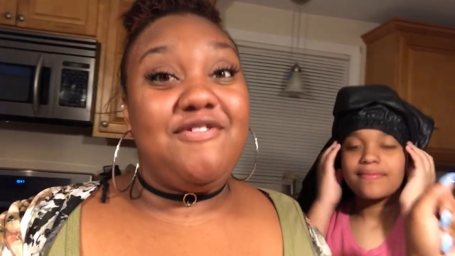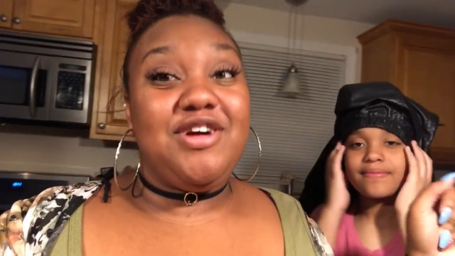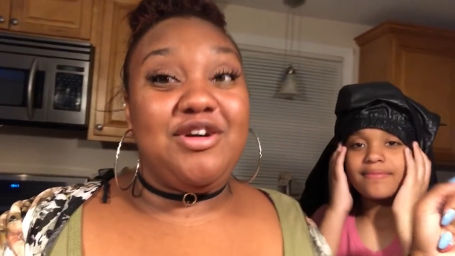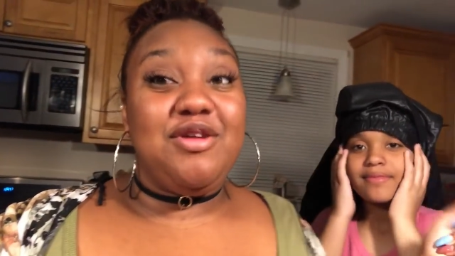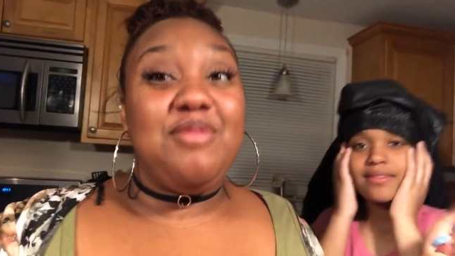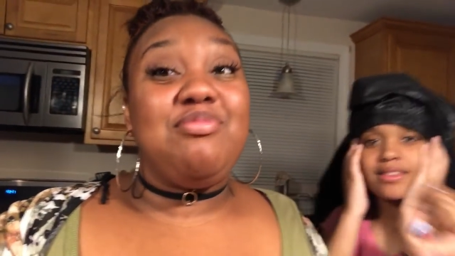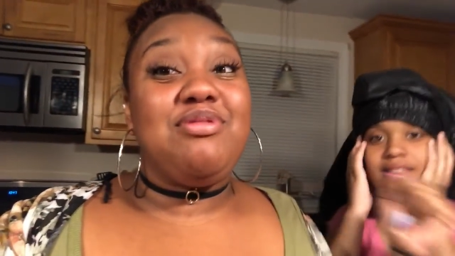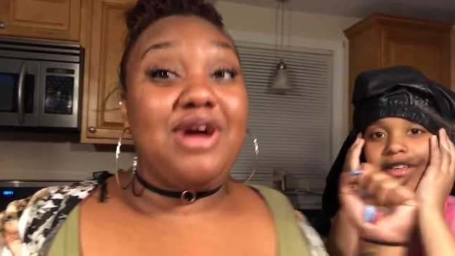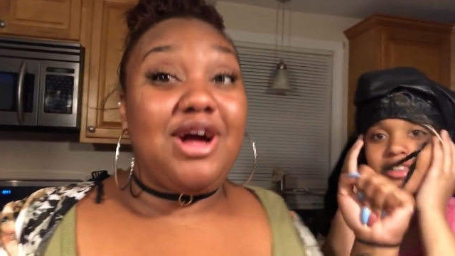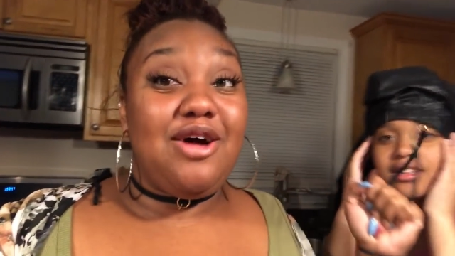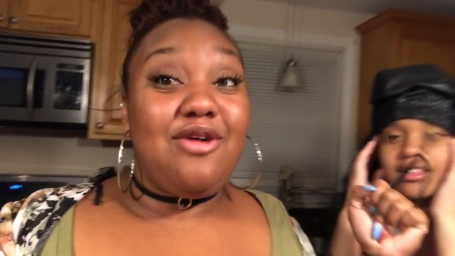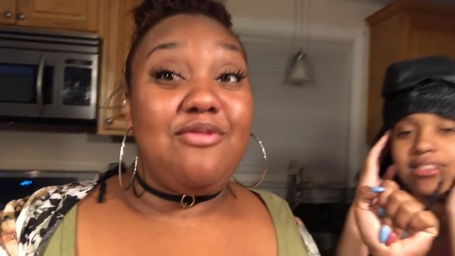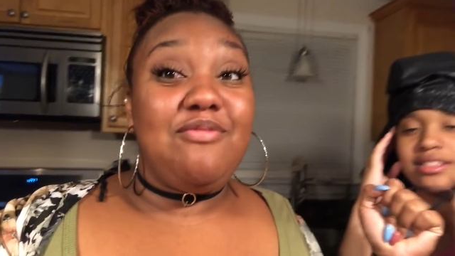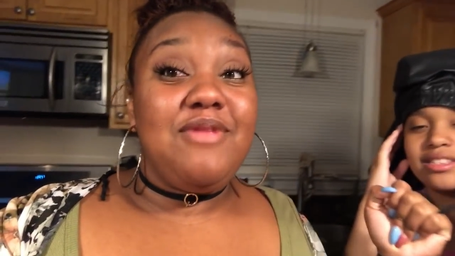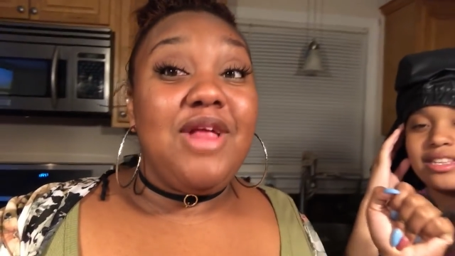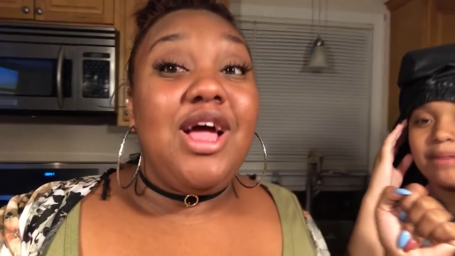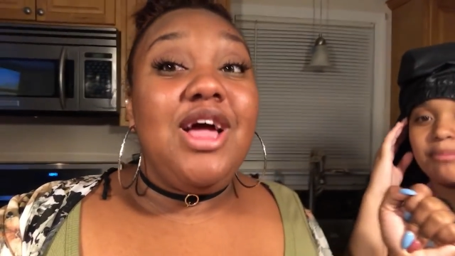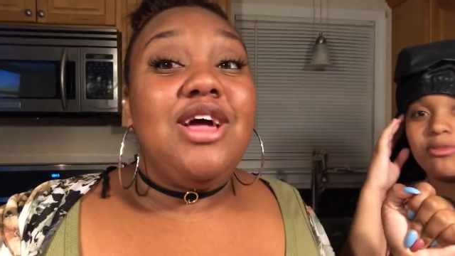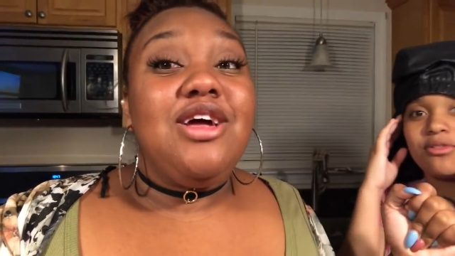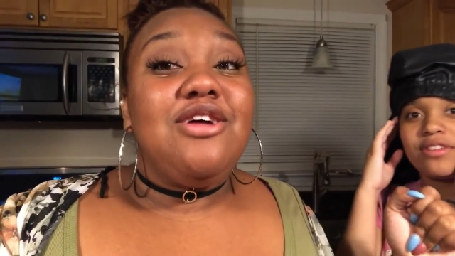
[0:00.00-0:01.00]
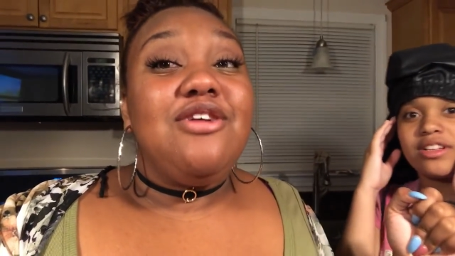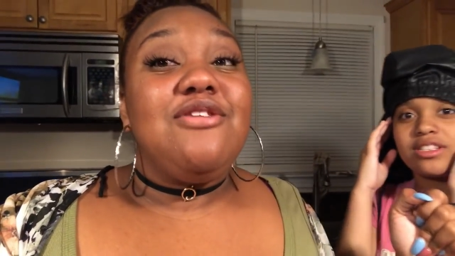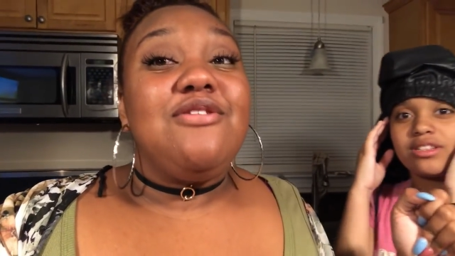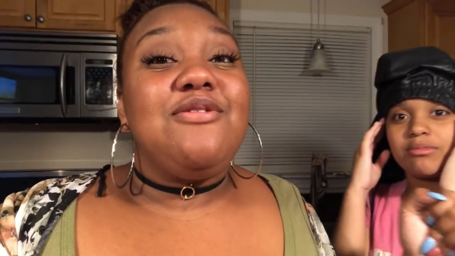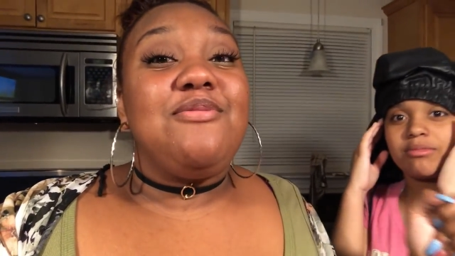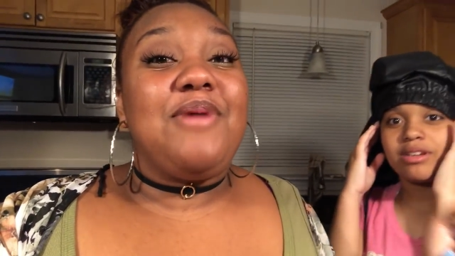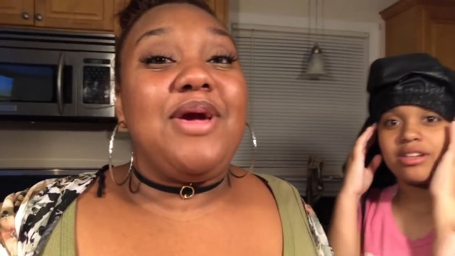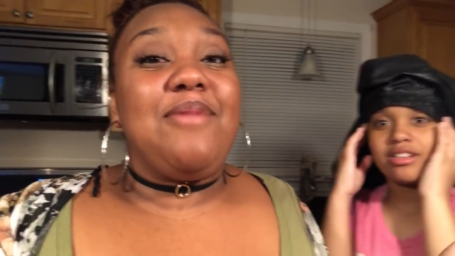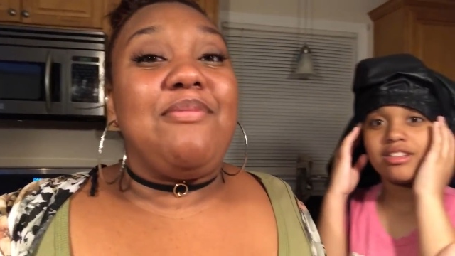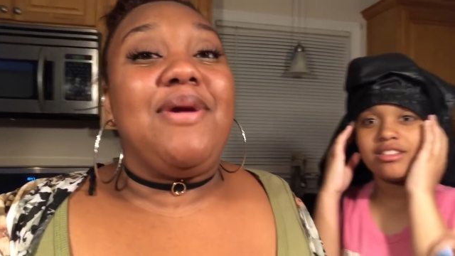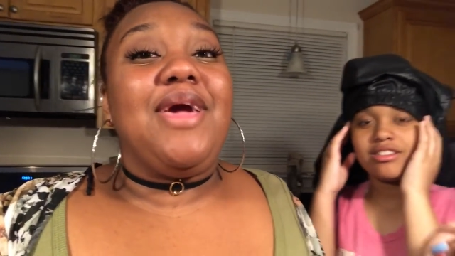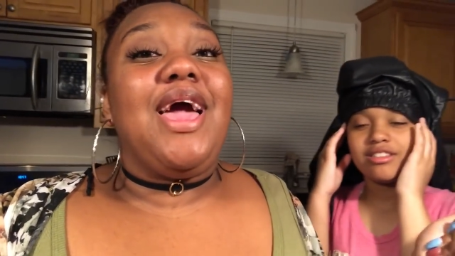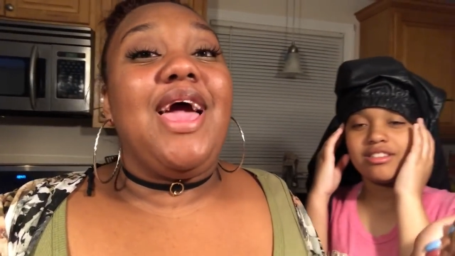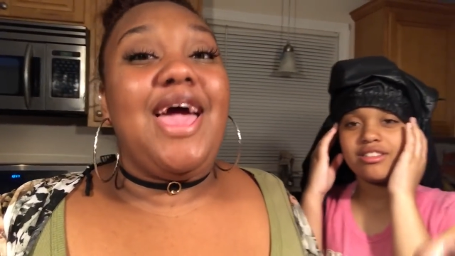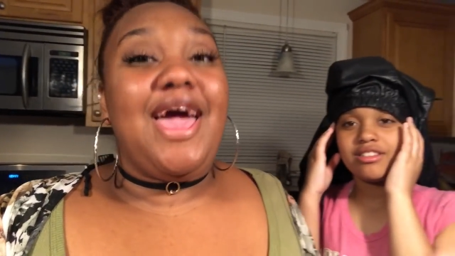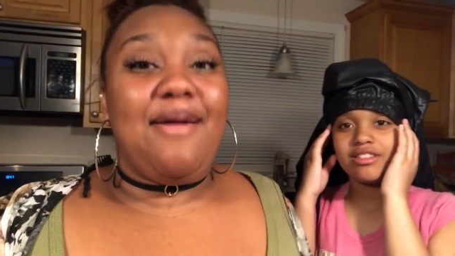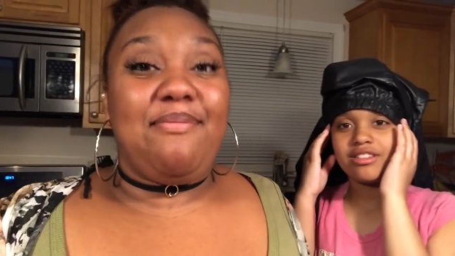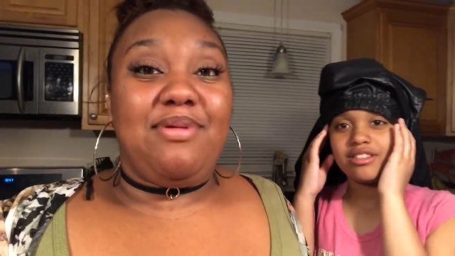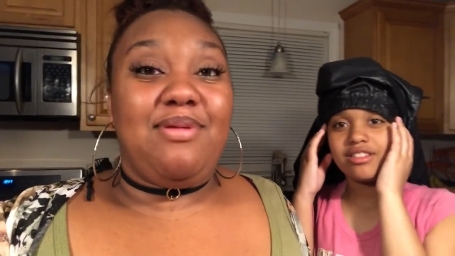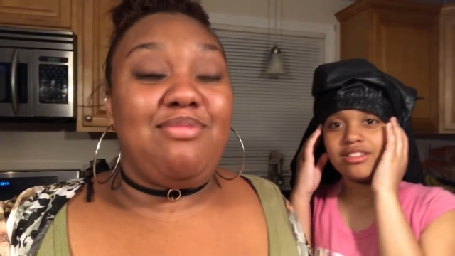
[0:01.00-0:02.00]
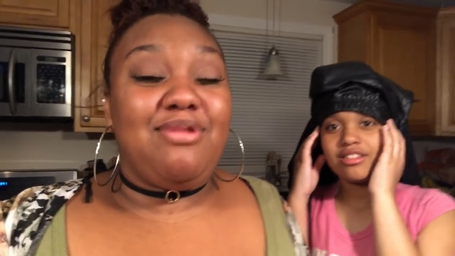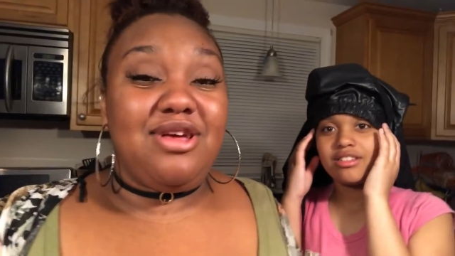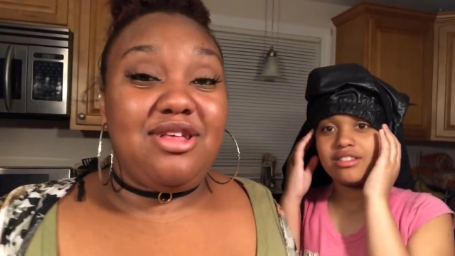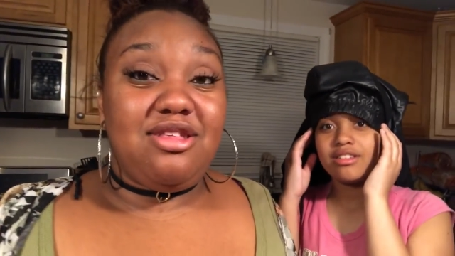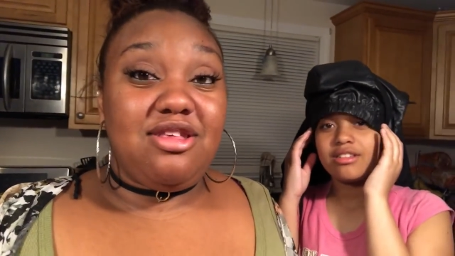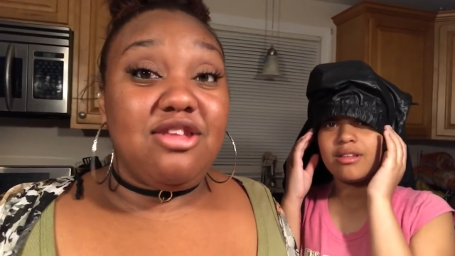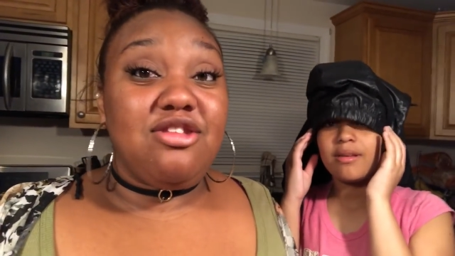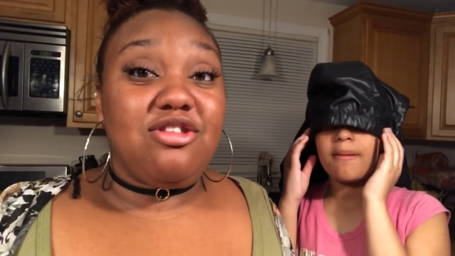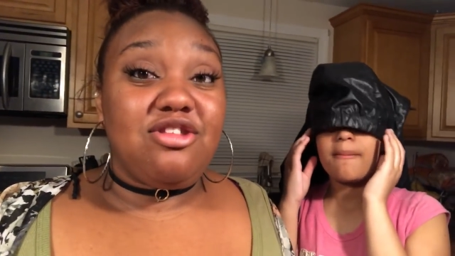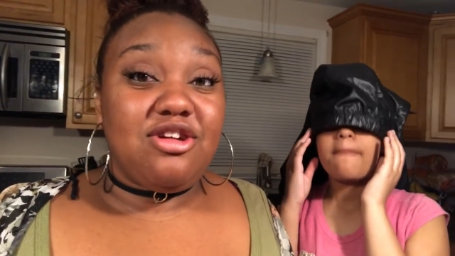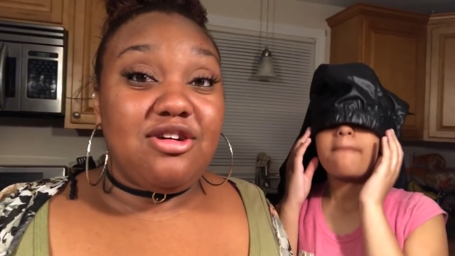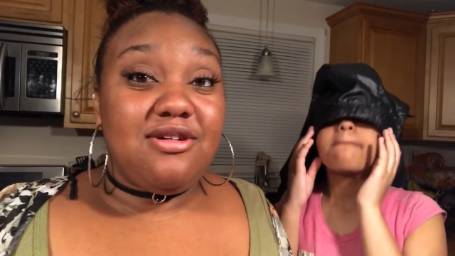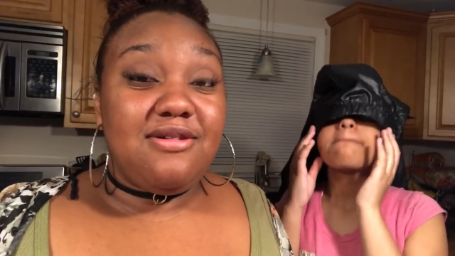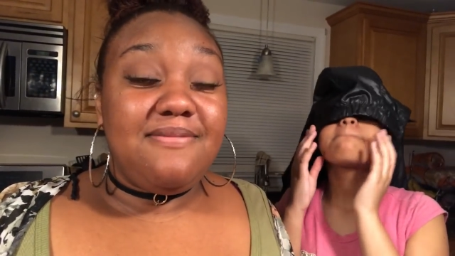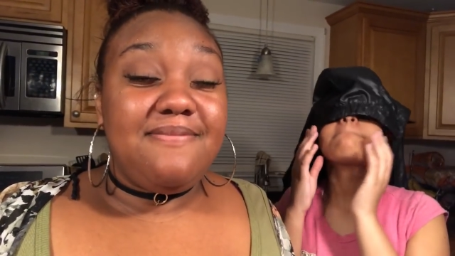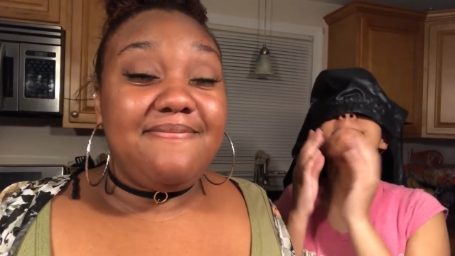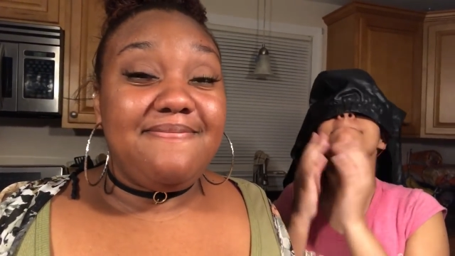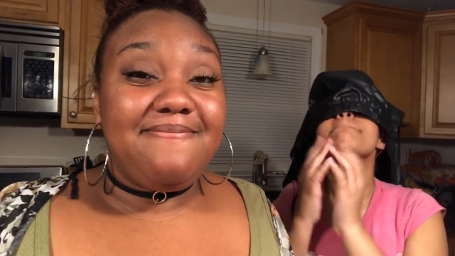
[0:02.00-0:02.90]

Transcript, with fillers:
Speaker 1: Very proud. Make me a happy big sister.